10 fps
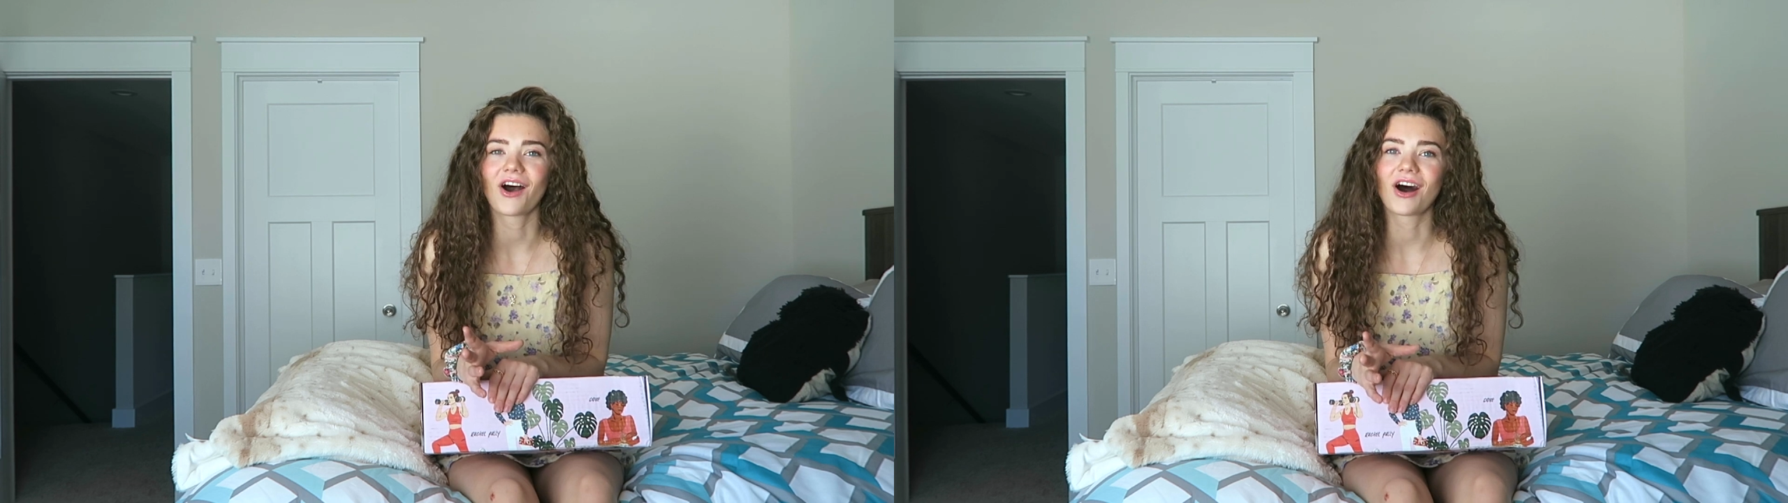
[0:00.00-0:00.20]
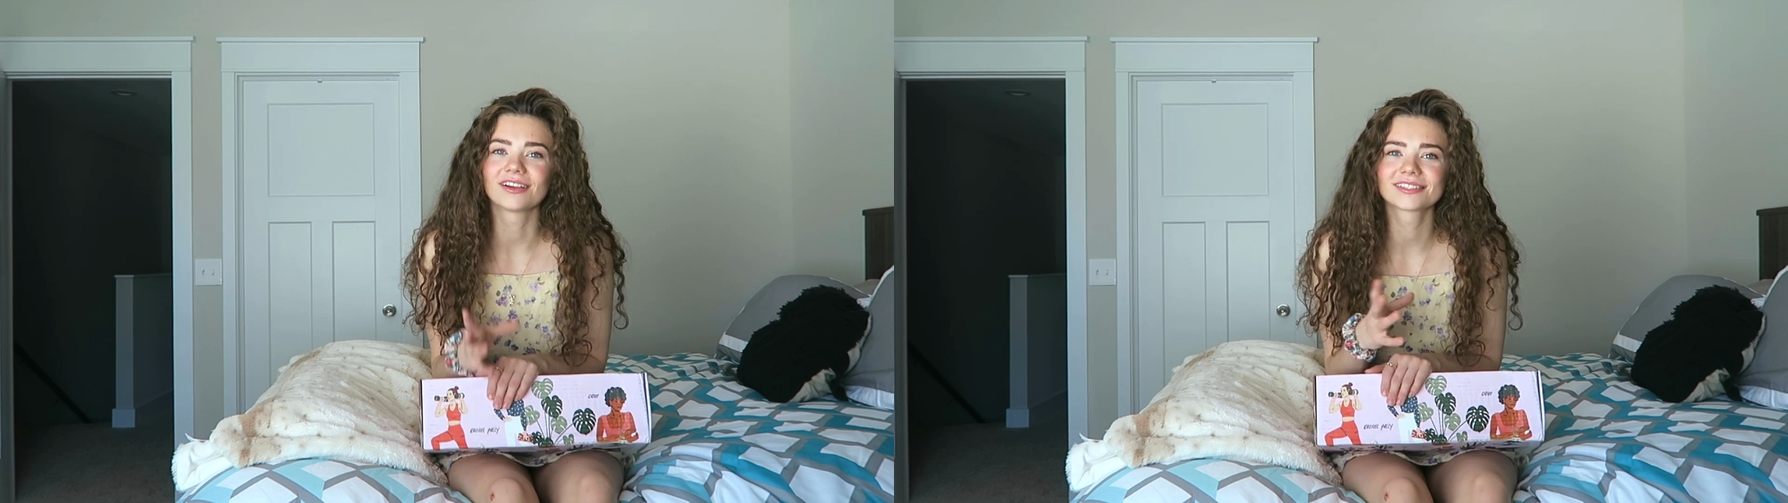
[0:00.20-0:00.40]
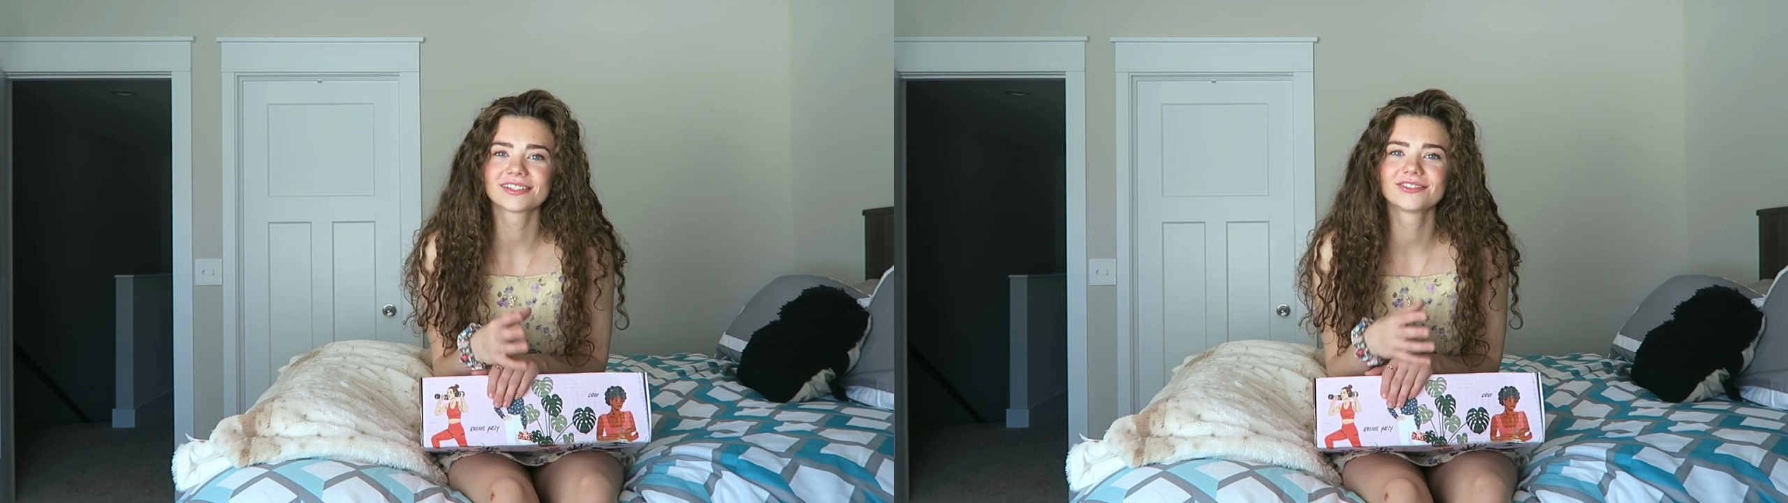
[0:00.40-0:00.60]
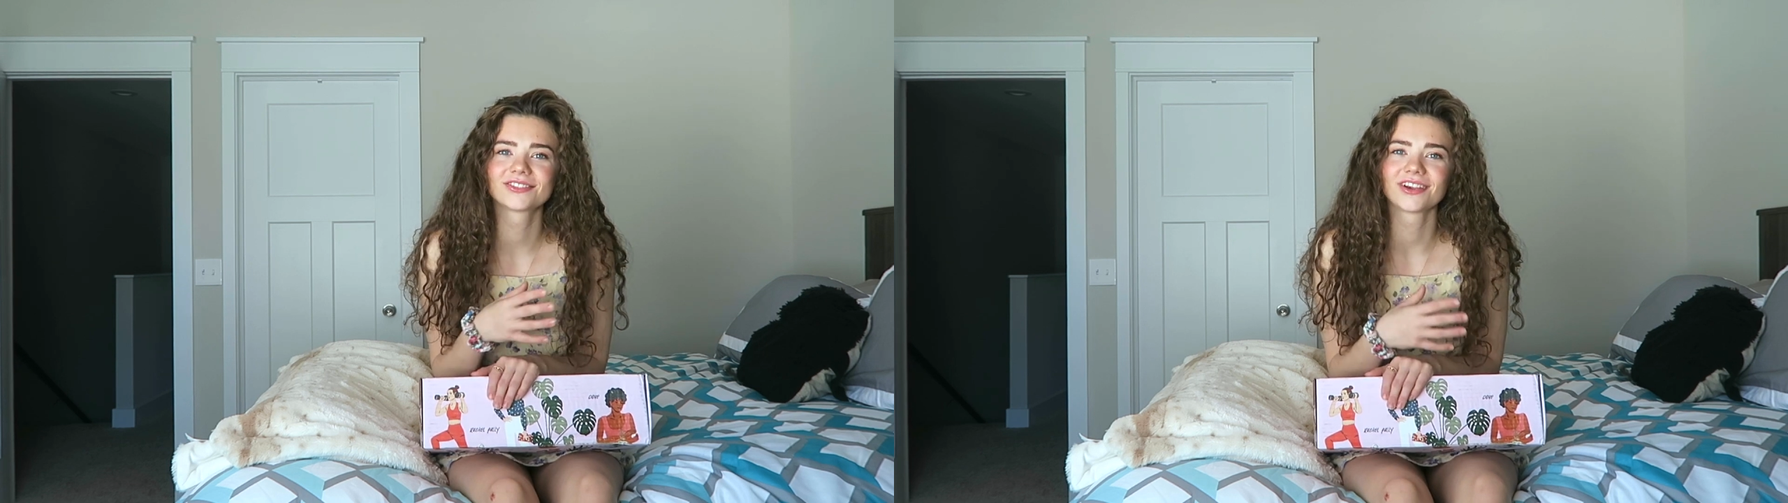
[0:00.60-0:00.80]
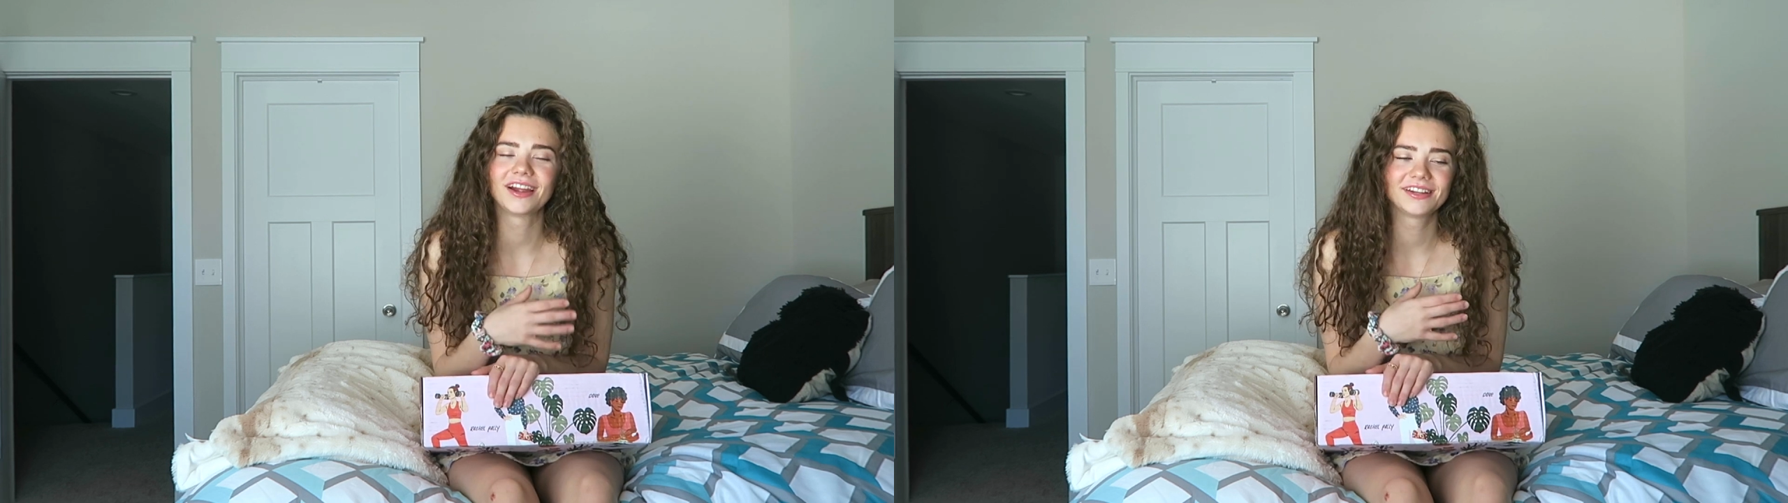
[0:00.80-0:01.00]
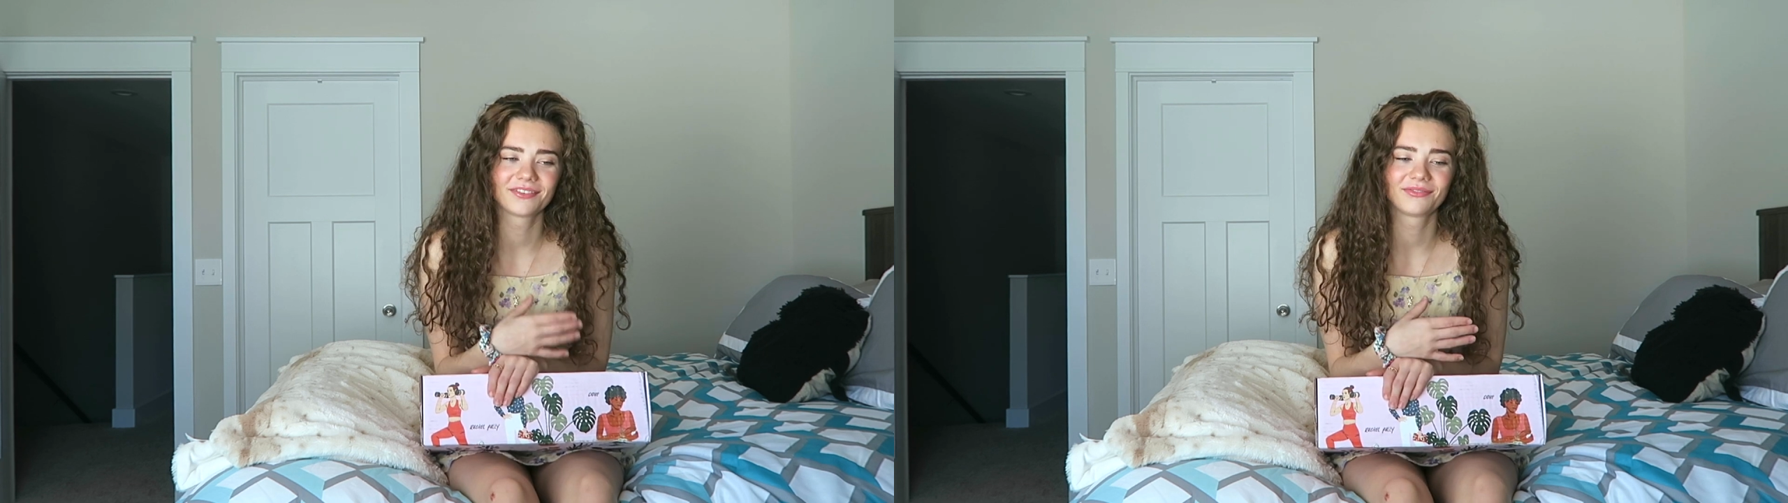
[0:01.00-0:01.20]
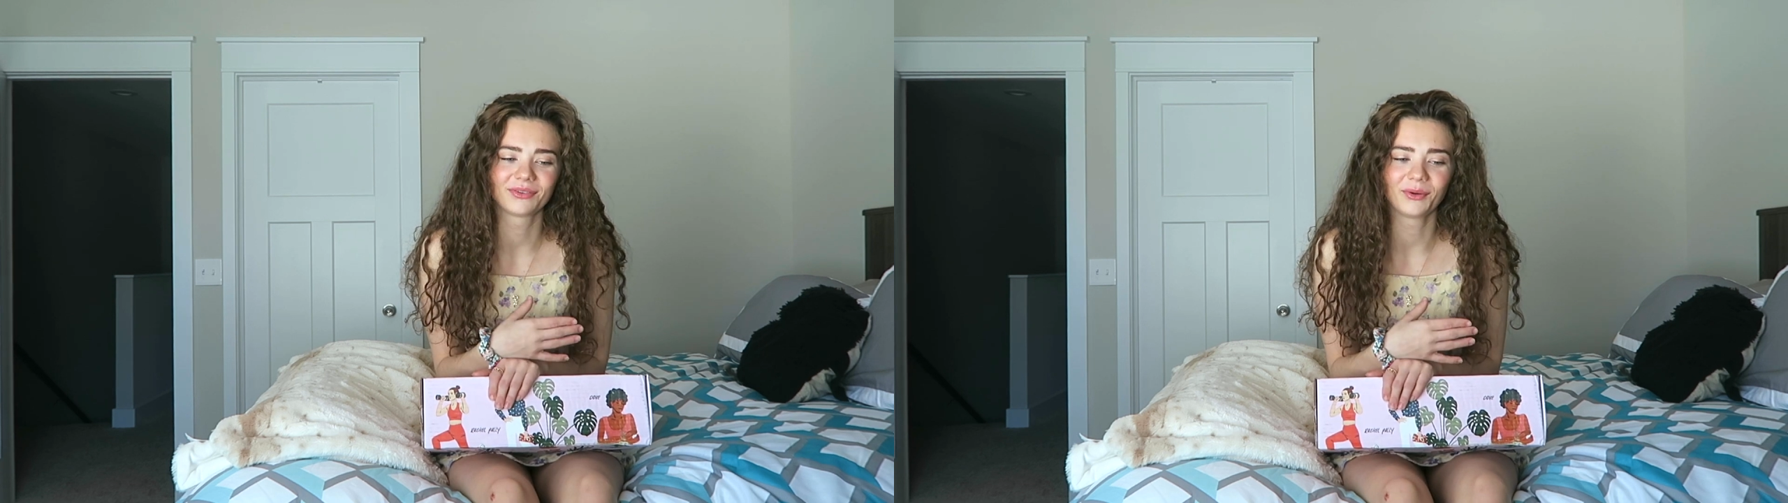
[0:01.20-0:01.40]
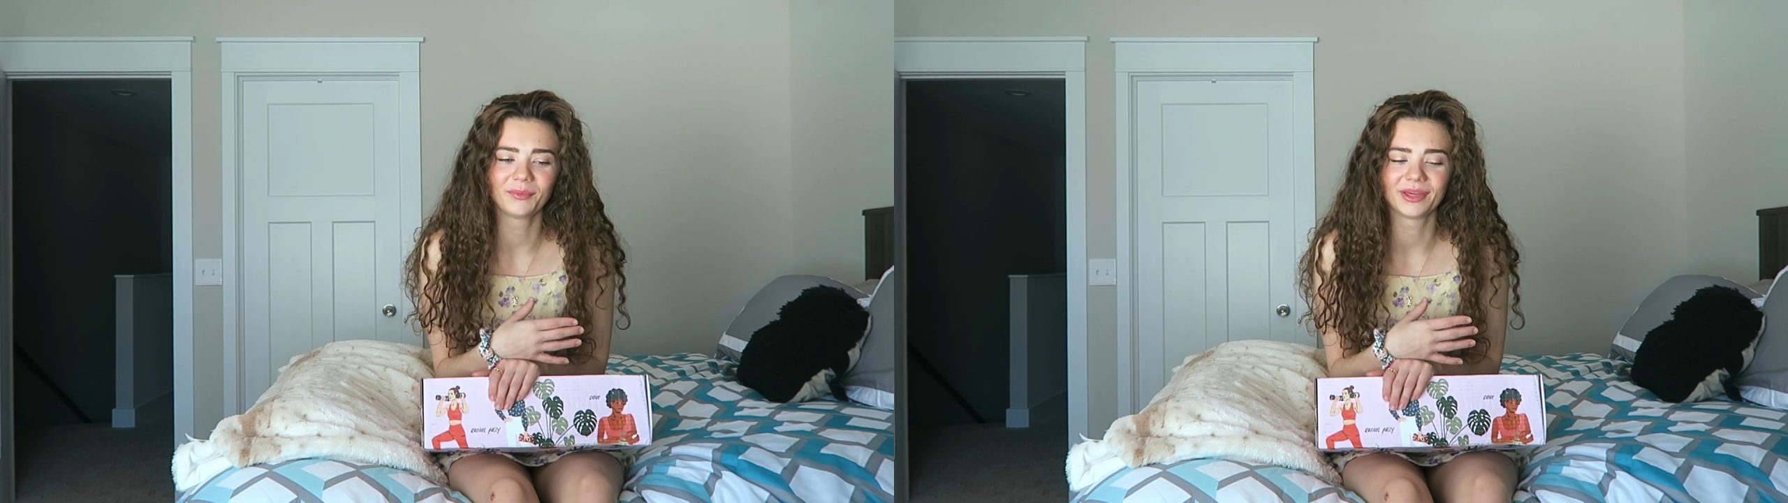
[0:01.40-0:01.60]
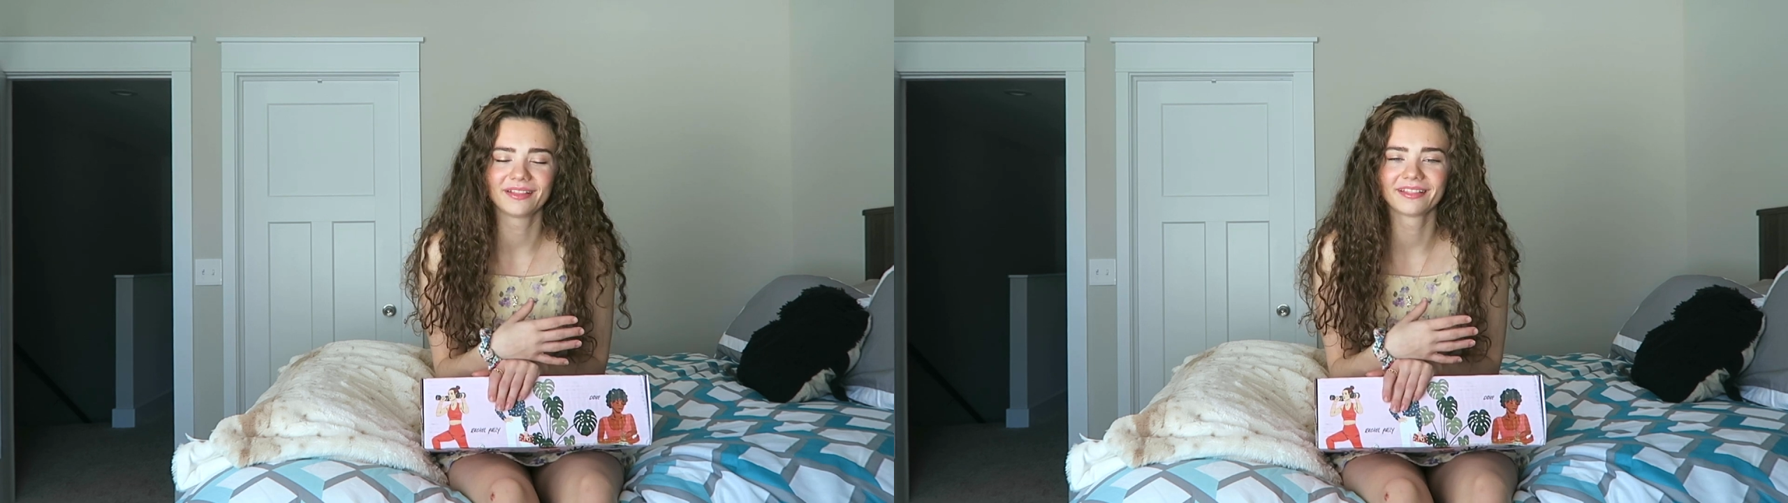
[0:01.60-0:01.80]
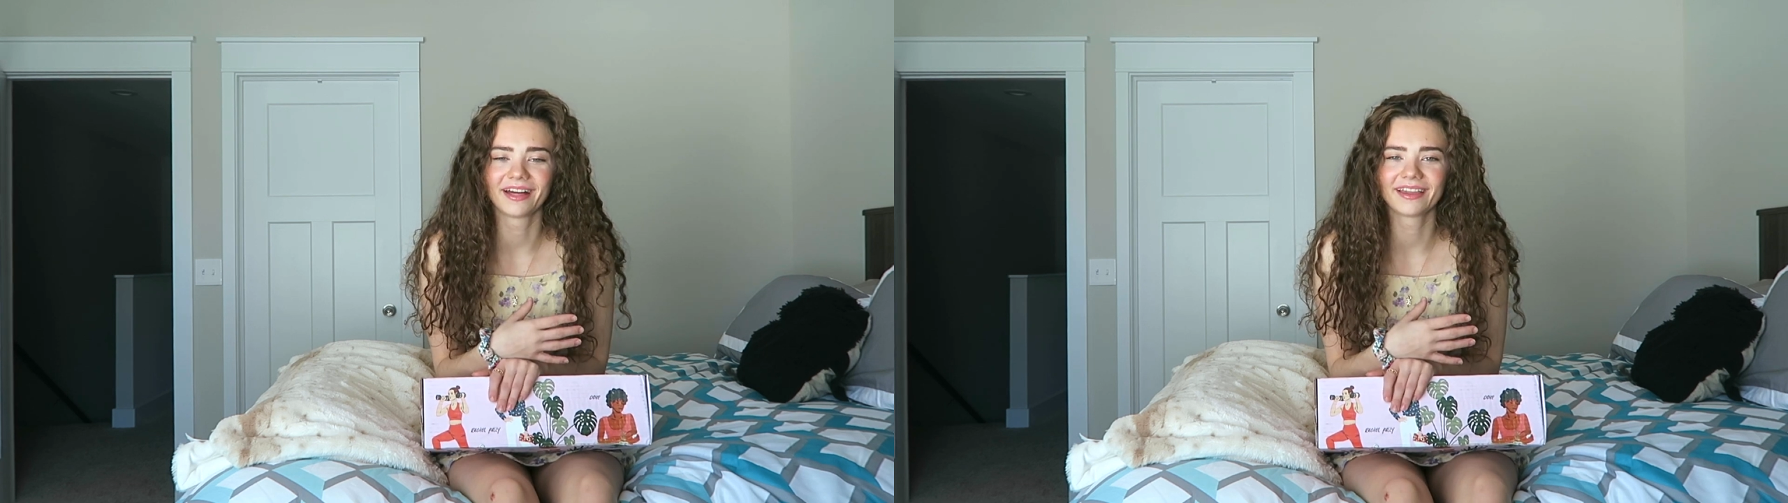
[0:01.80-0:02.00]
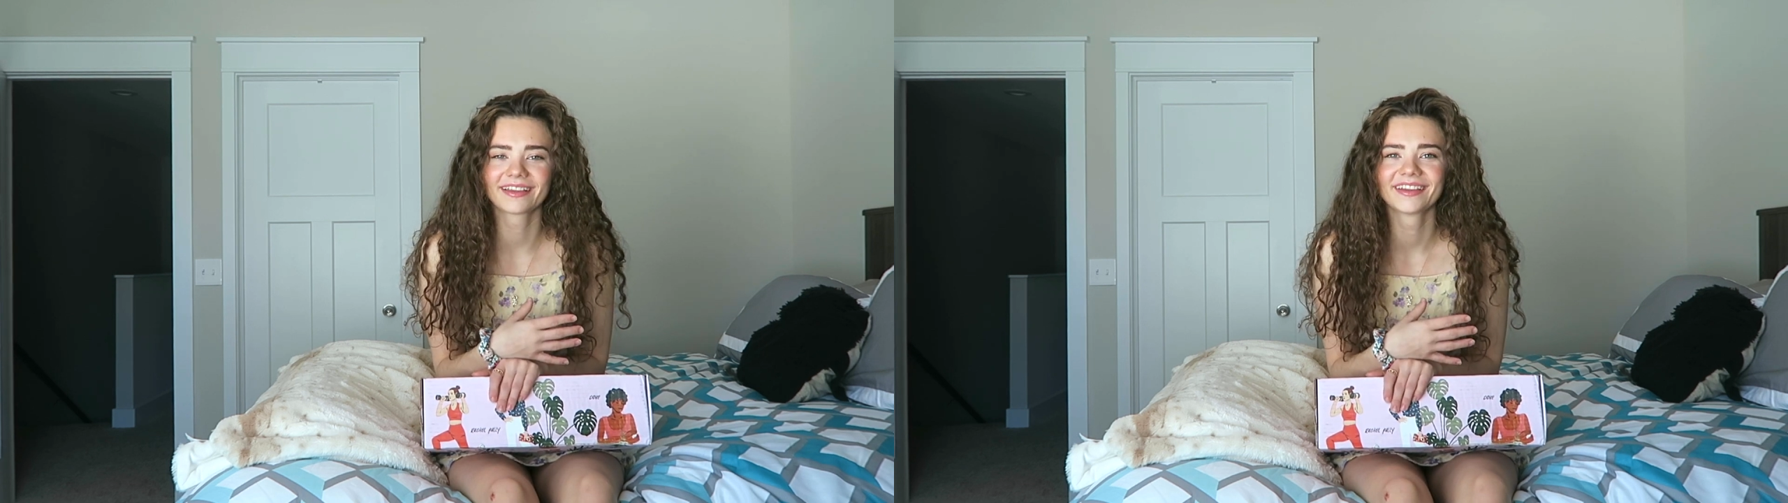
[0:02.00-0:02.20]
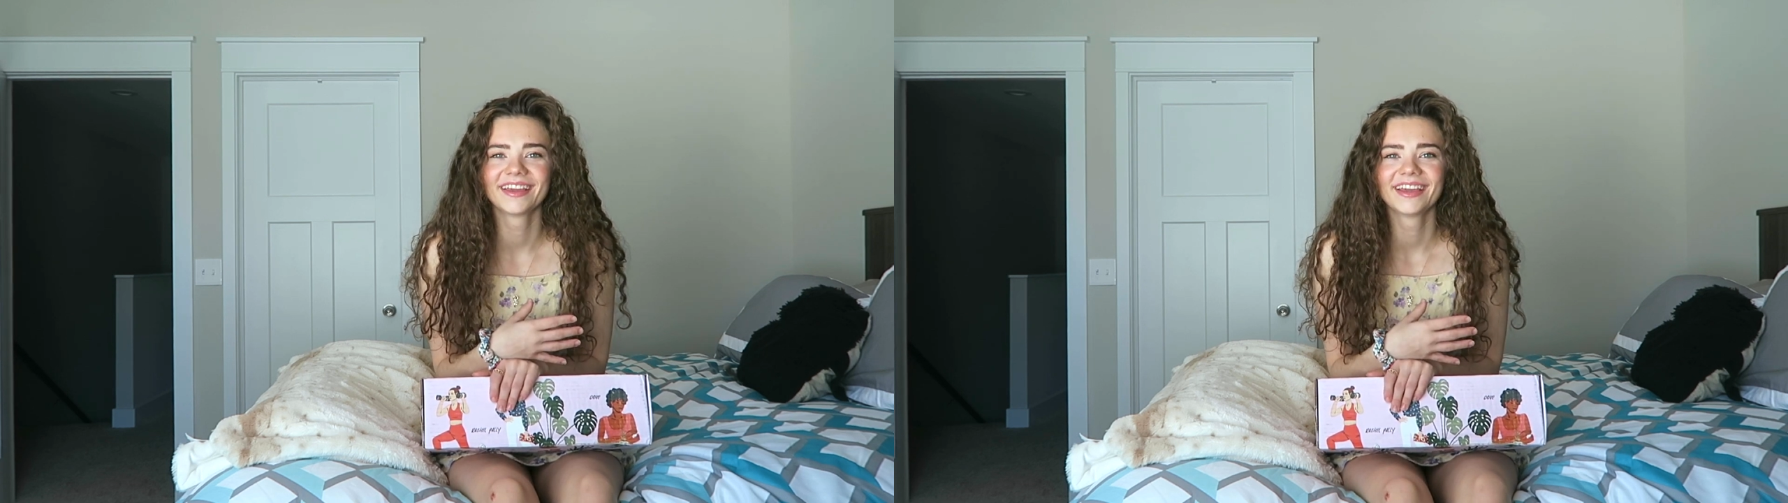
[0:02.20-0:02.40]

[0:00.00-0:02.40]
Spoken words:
also trying to film it. Like,